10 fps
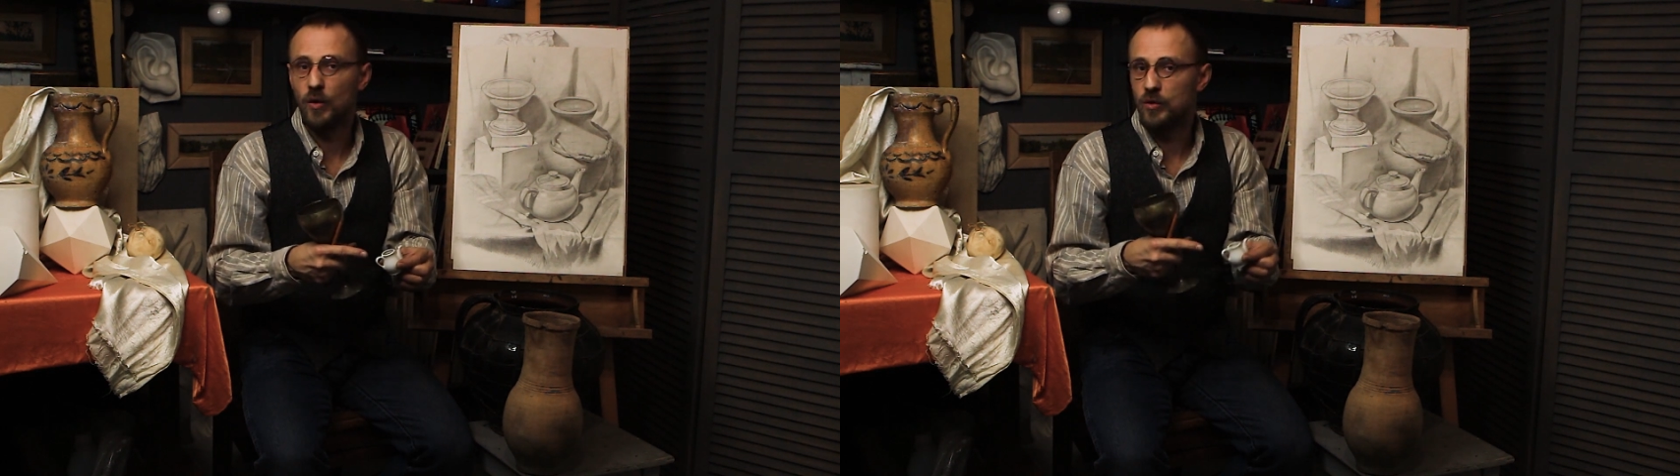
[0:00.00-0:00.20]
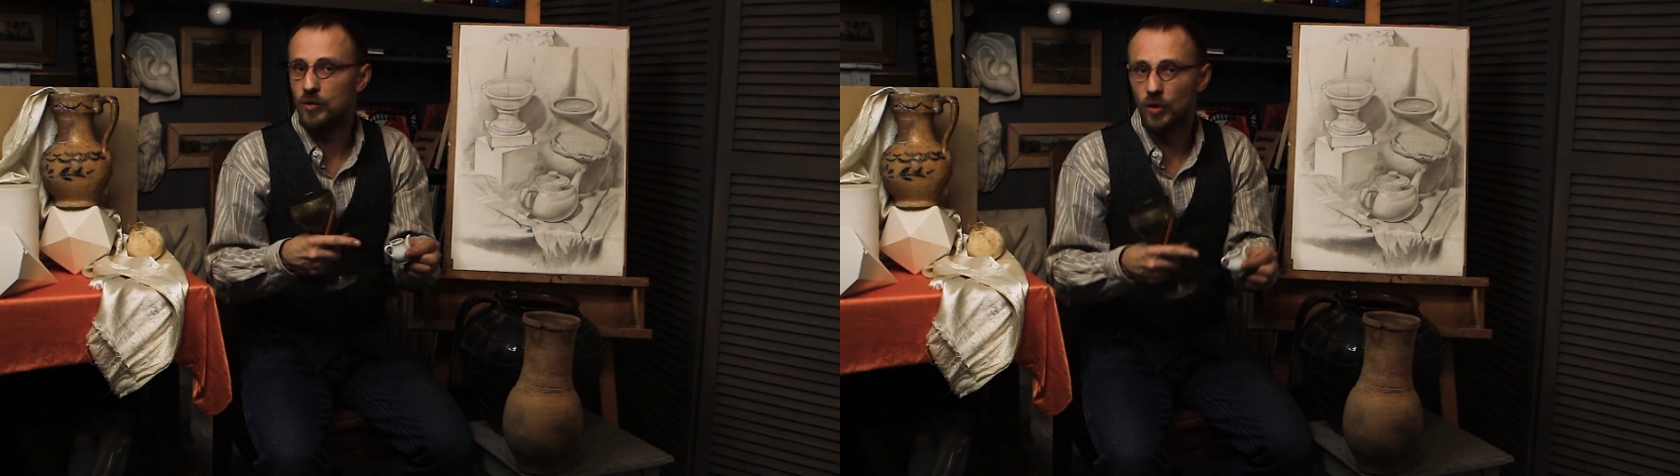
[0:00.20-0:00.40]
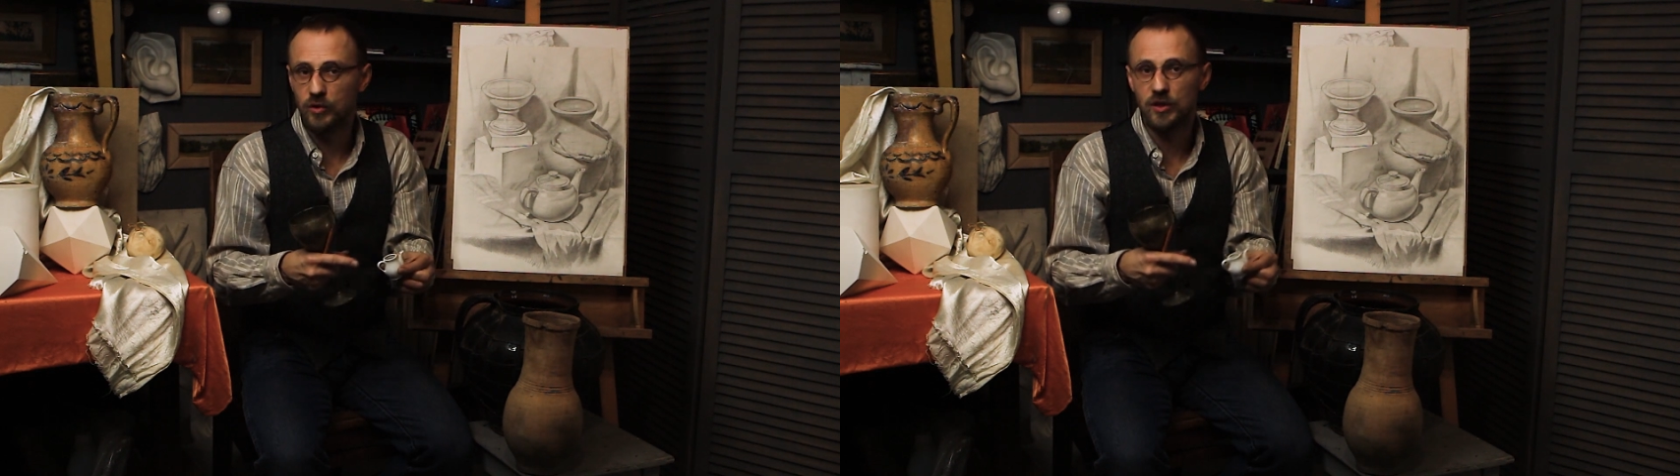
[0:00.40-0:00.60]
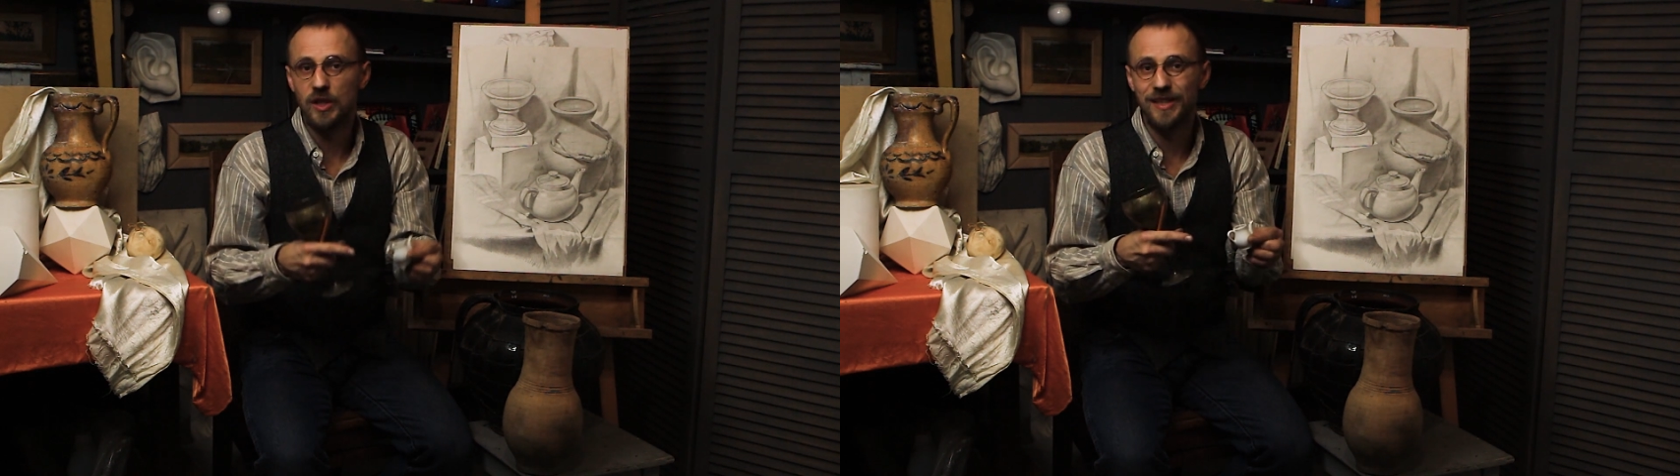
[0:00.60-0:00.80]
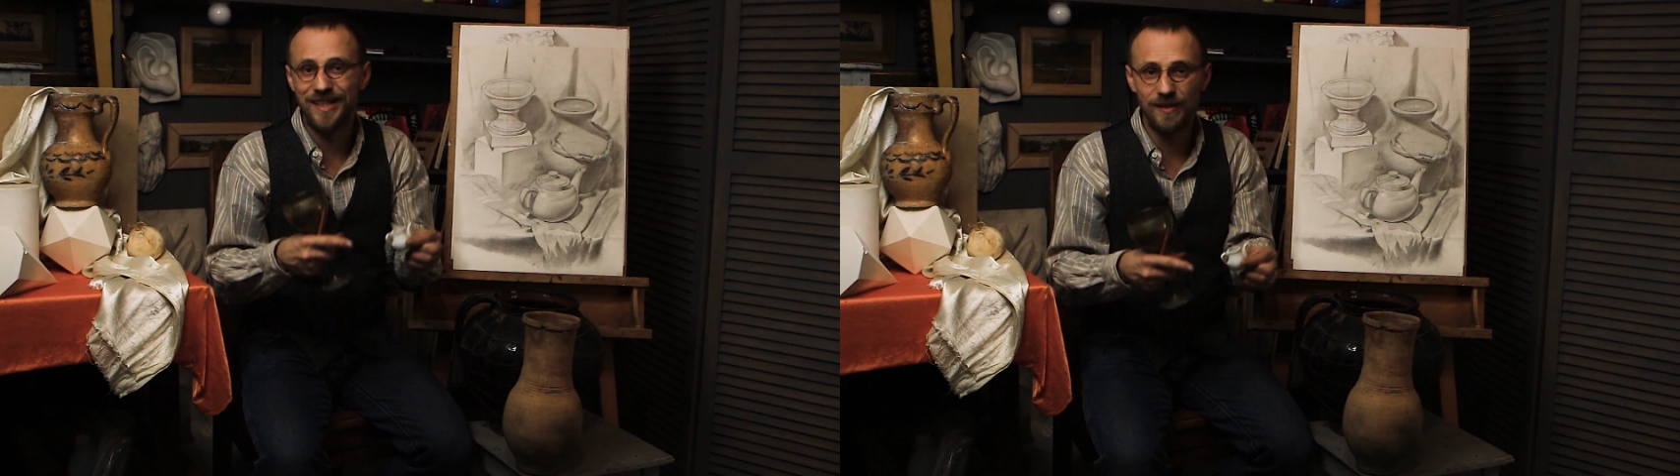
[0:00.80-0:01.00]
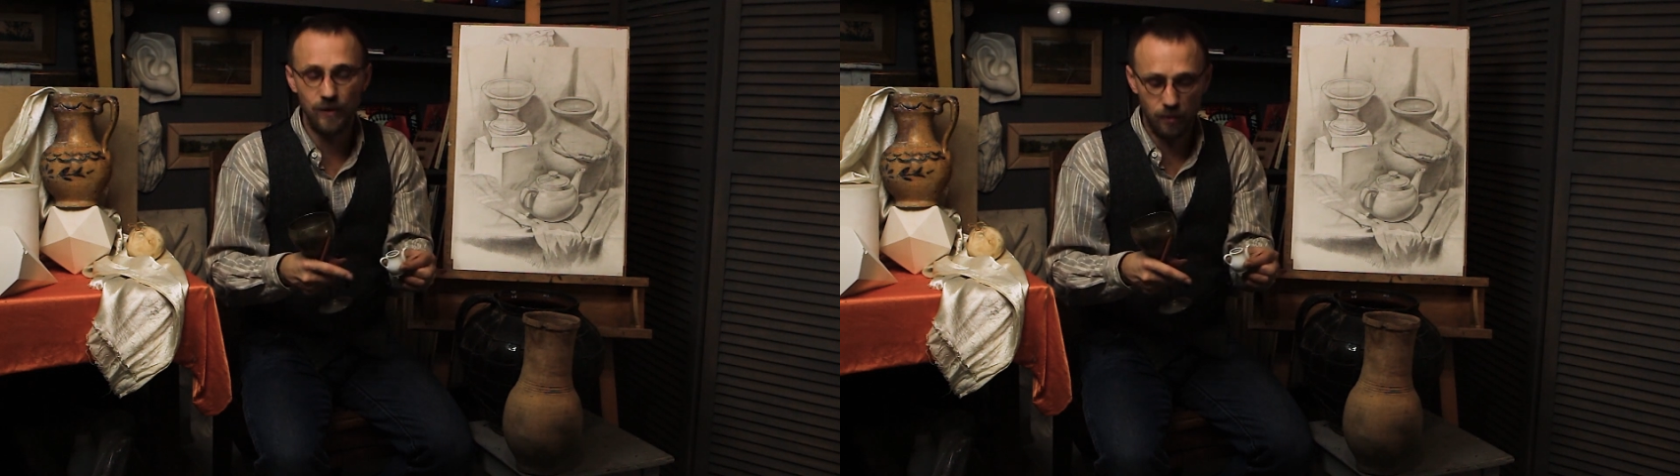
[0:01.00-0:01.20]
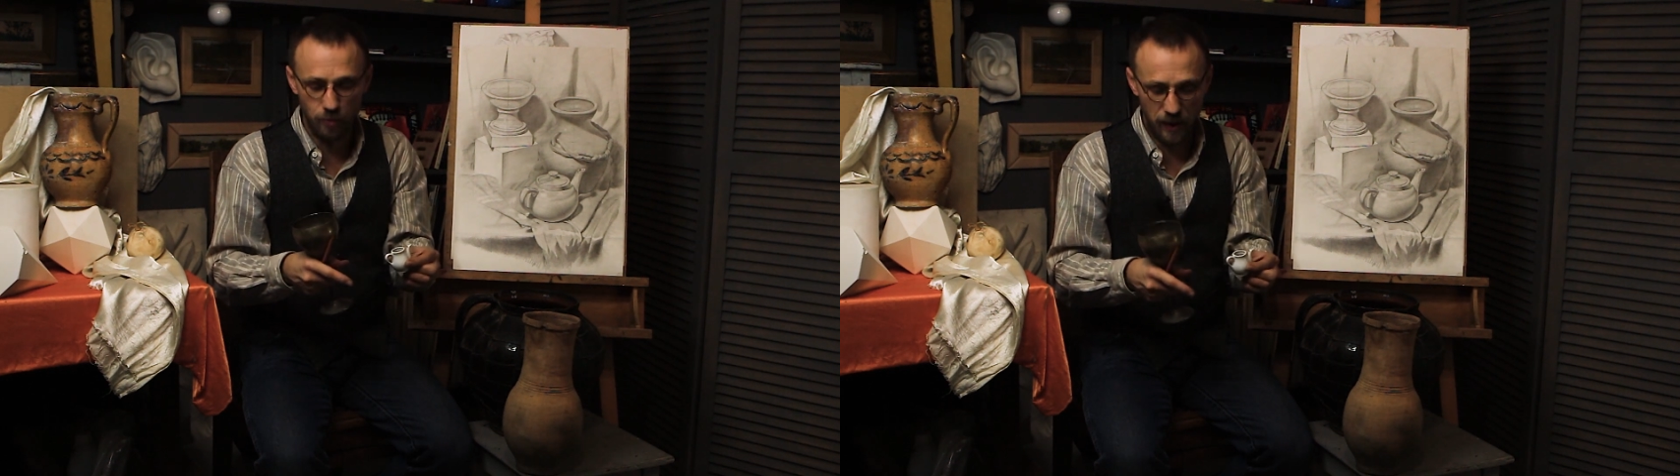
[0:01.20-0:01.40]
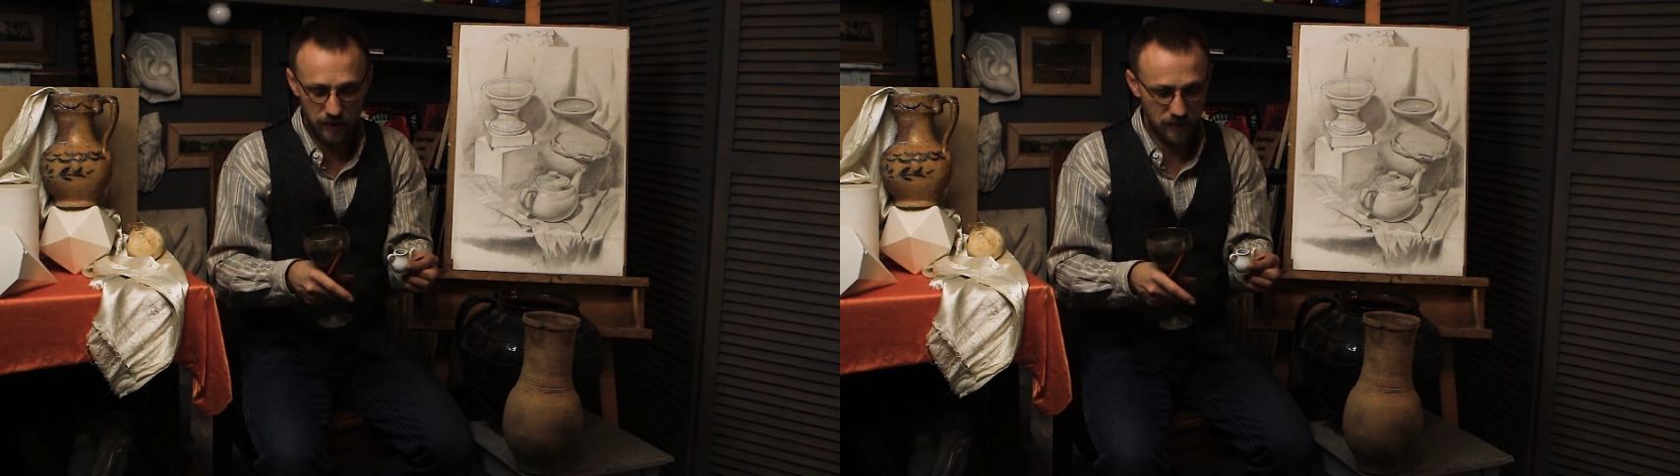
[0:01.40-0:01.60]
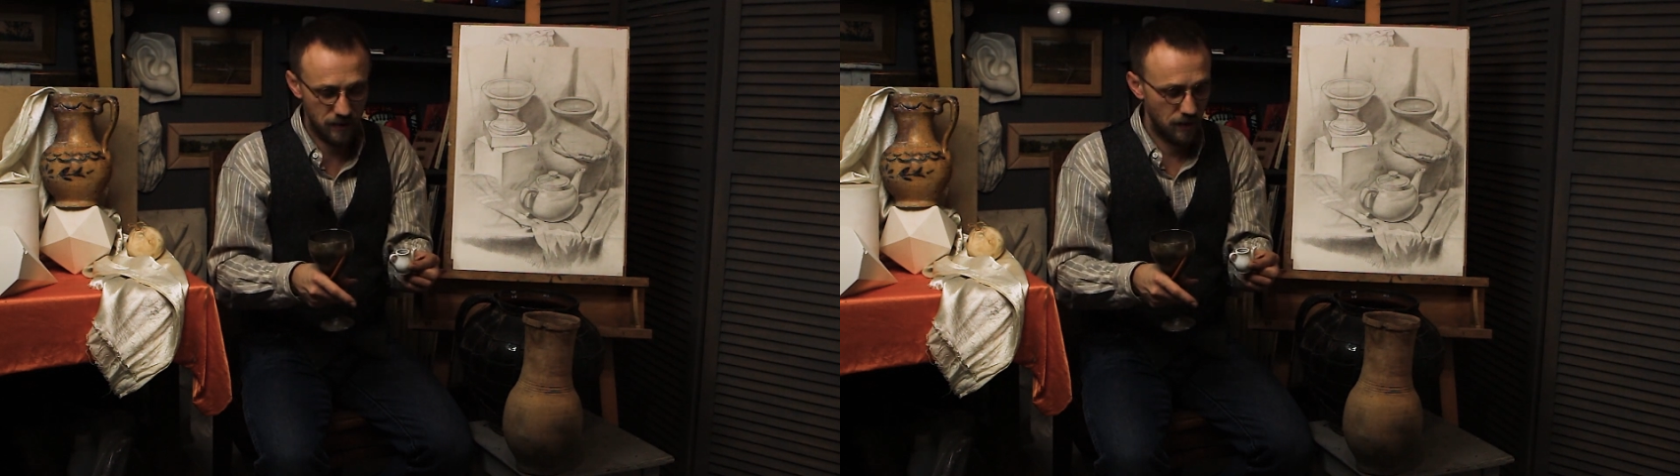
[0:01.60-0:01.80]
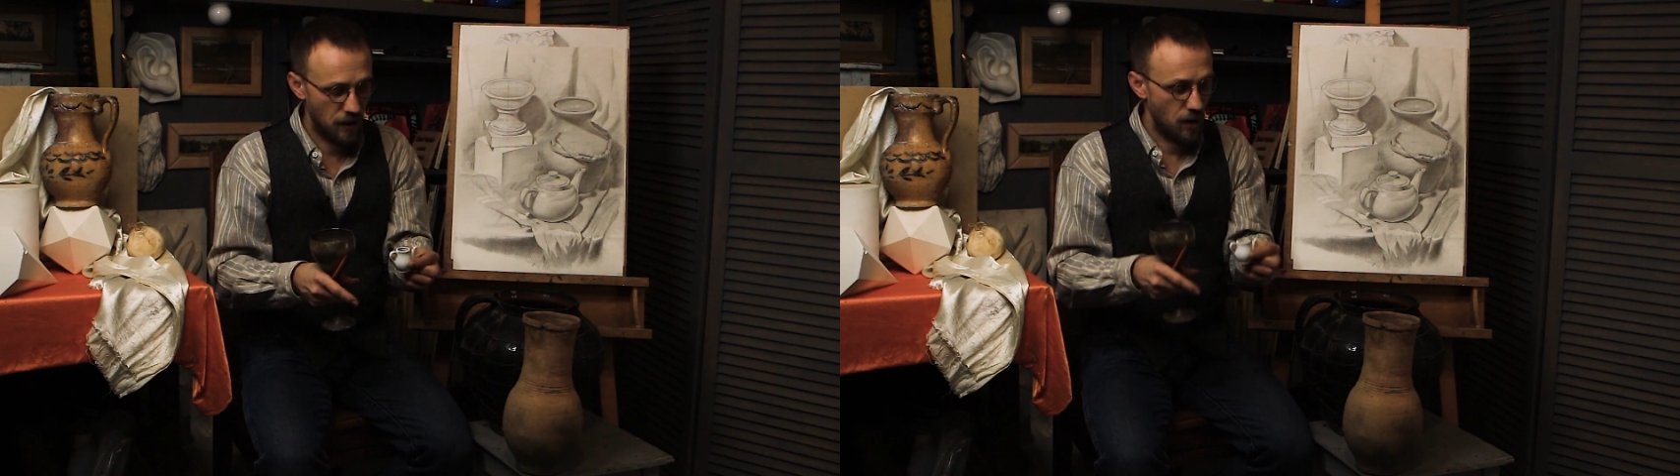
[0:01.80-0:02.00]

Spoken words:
not in equal parts.